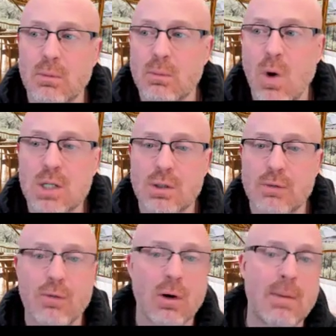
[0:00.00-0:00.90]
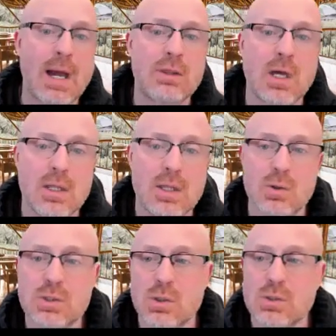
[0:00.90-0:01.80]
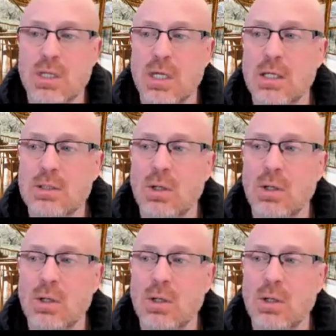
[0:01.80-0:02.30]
watch your format, those sorts of things.